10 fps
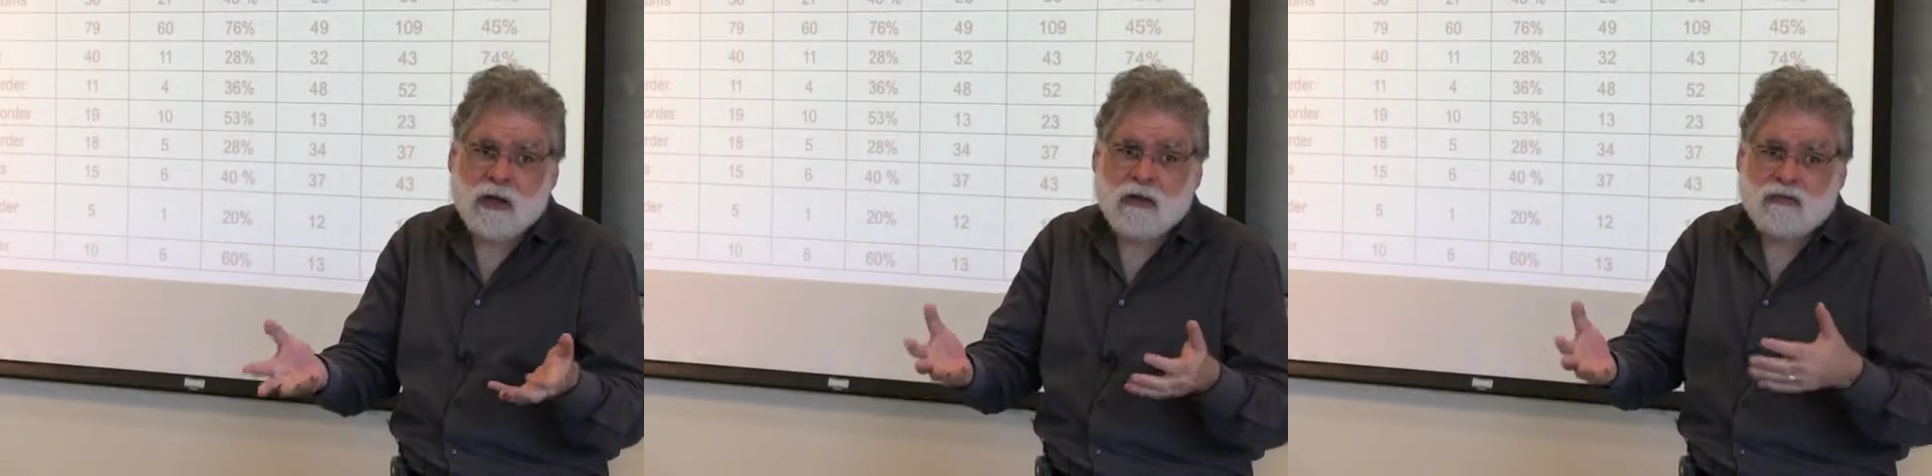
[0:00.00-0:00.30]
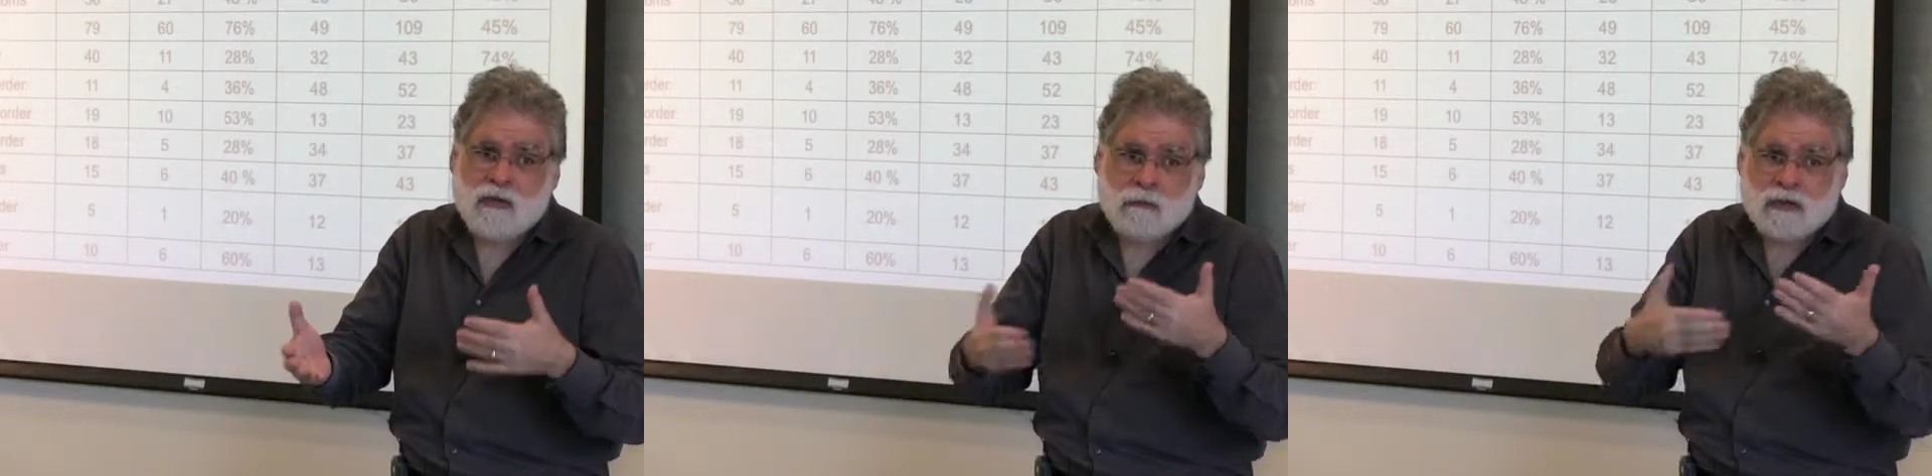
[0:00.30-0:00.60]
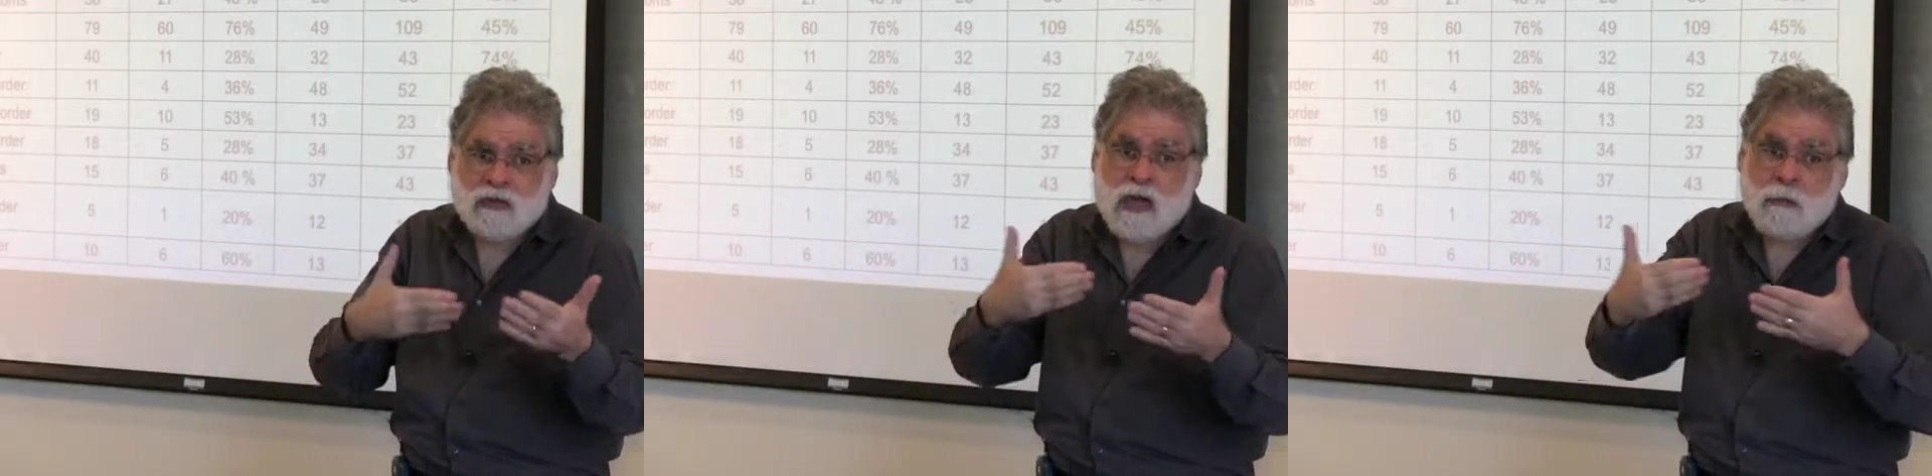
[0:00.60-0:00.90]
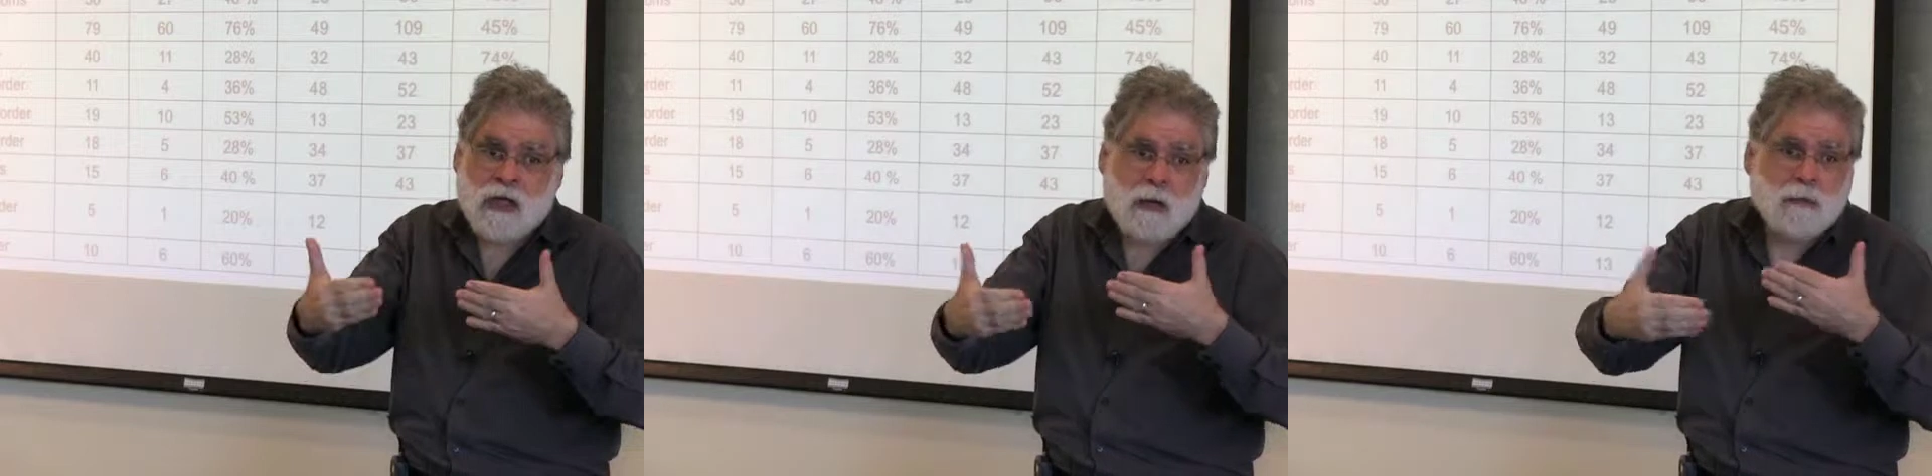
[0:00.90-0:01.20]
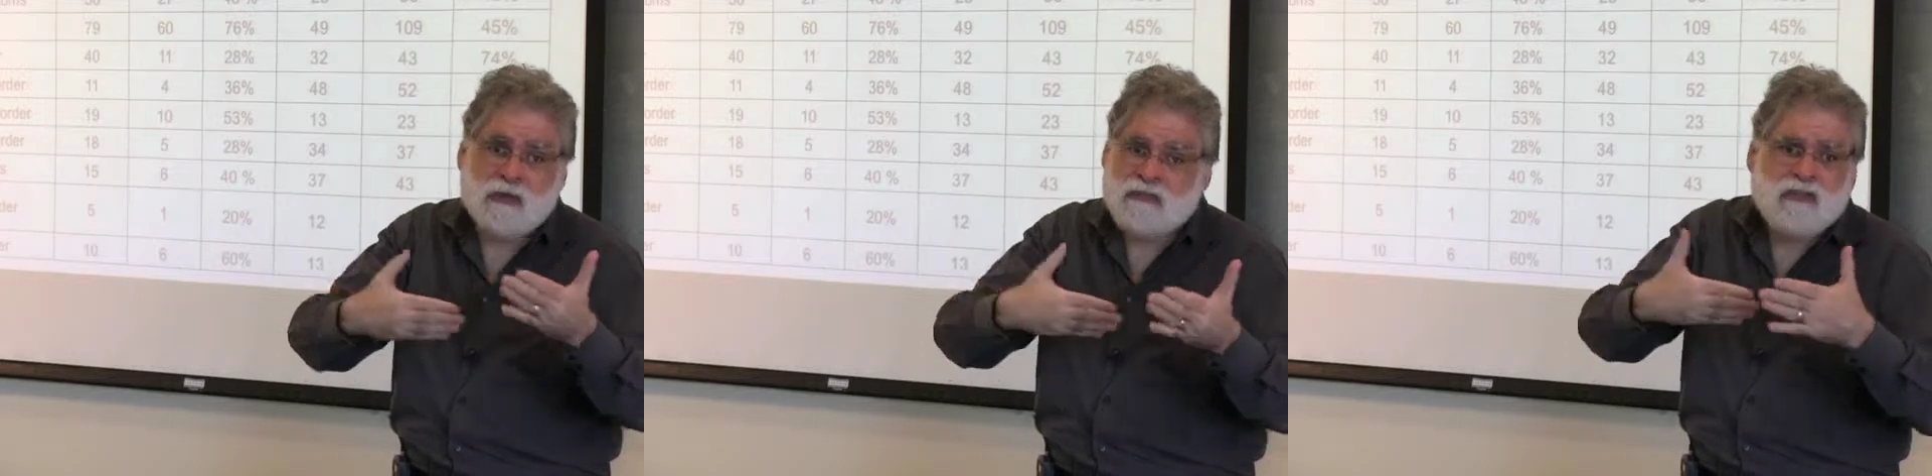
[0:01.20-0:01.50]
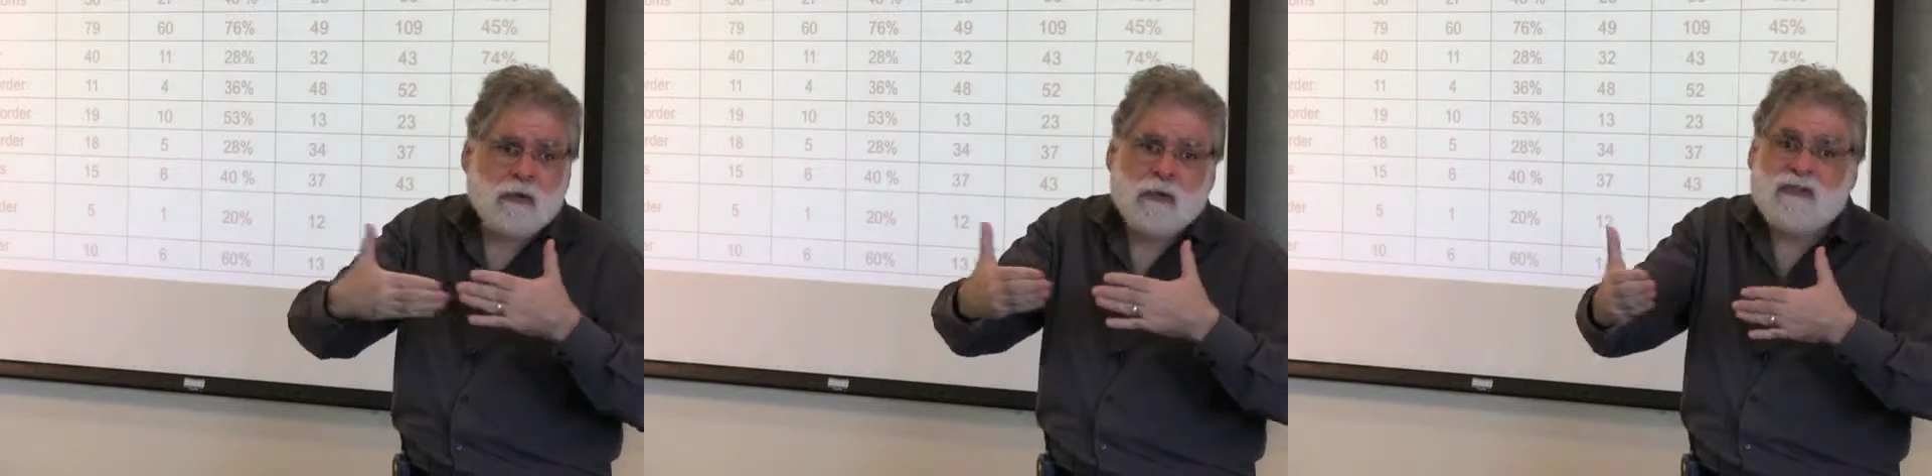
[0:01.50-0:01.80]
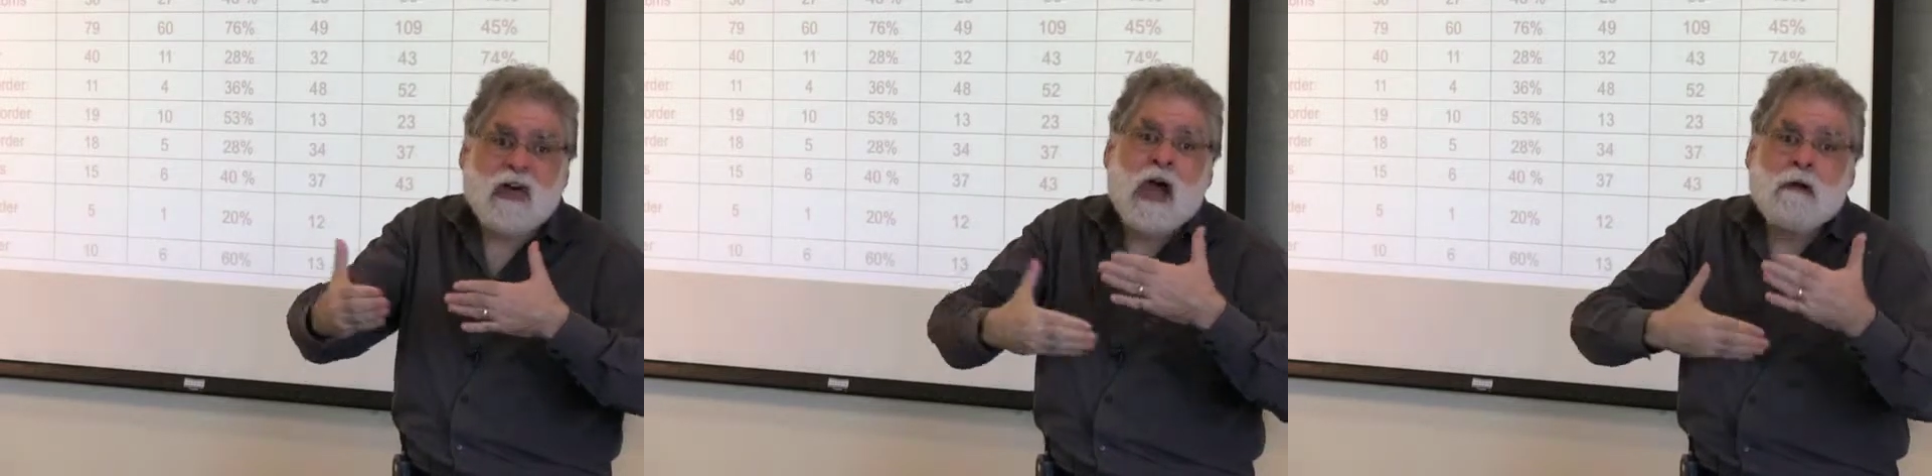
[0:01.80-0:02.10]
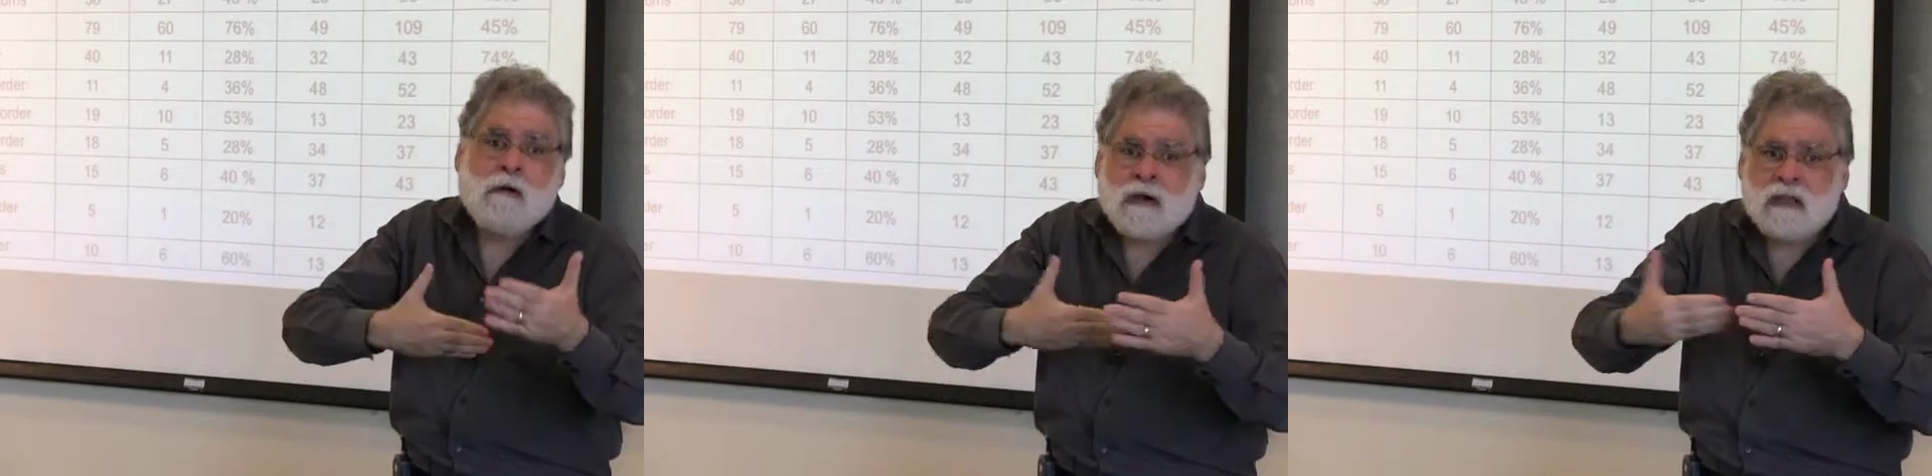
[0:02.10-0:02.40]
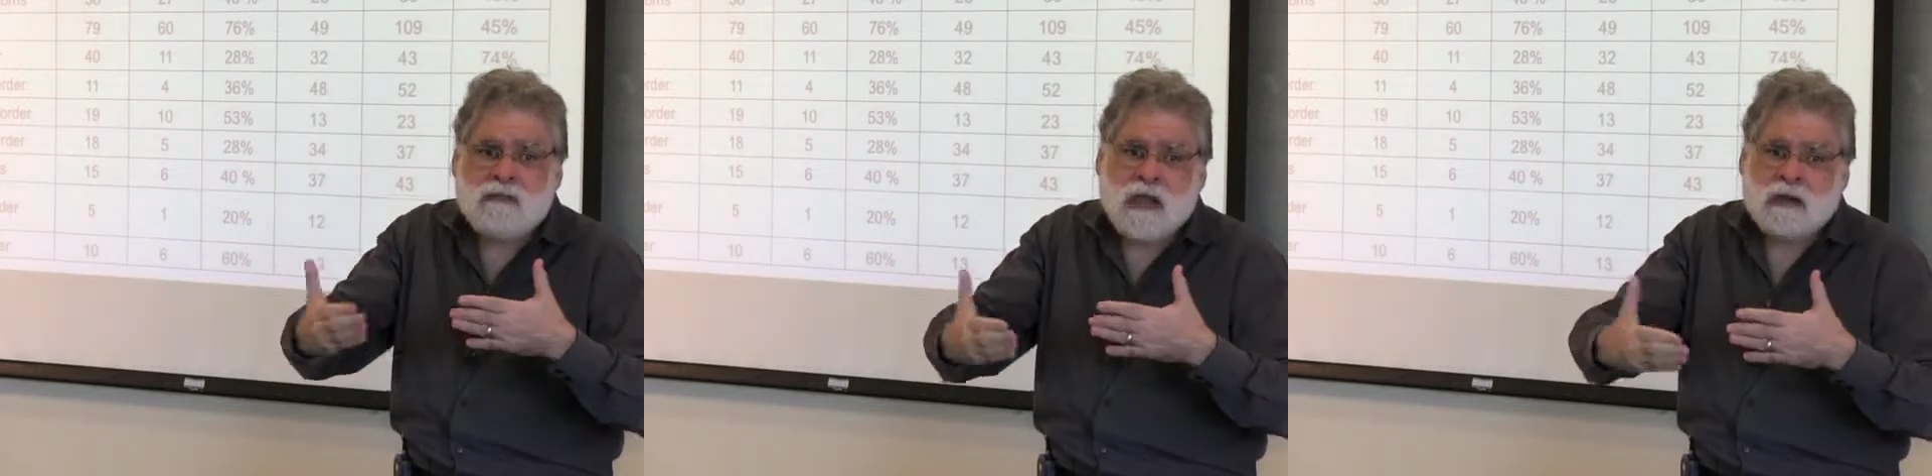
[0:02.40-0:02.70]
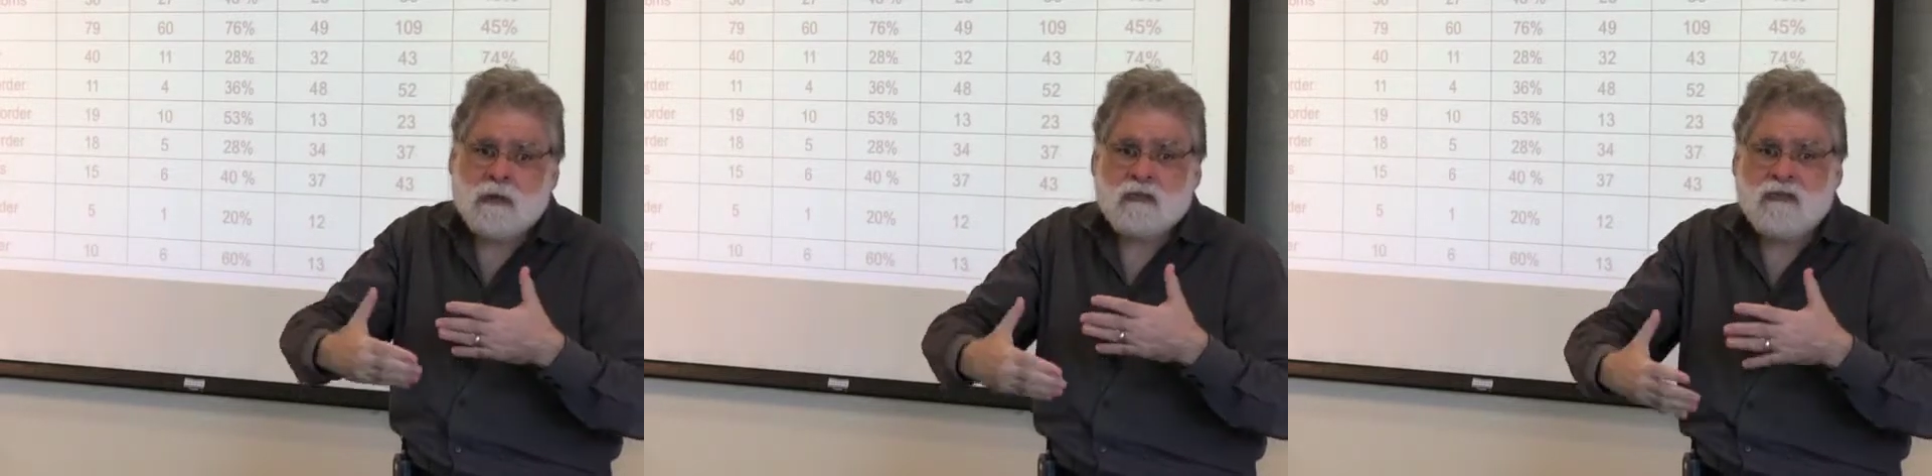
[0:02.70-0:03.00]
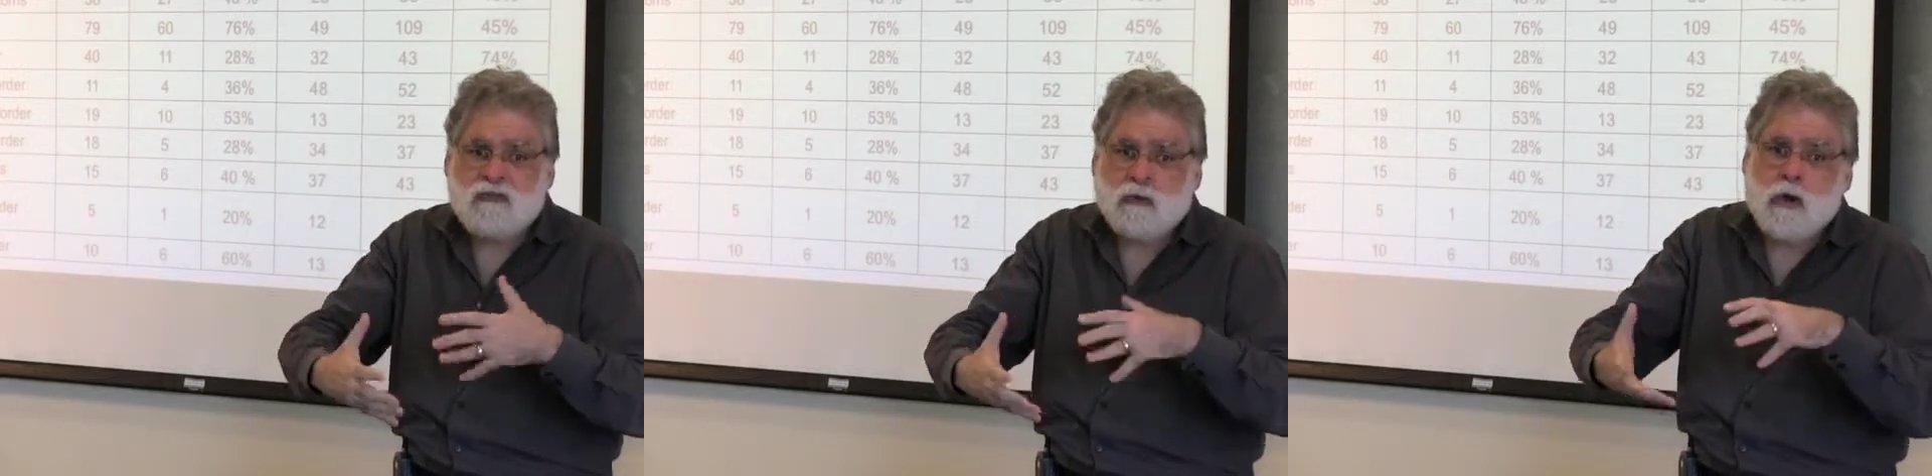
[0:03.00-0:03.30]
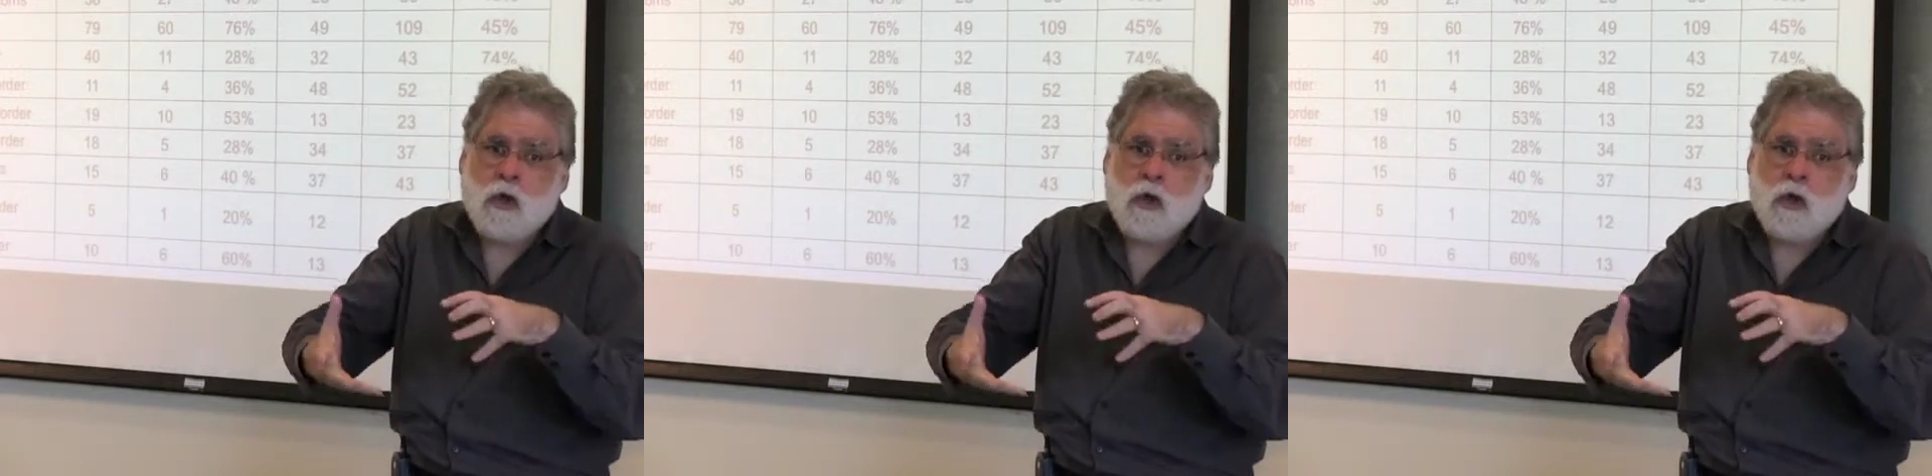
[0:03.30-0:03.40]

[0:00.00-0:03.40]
It's not really helping us to see what's the hierarchy of diagnoses, or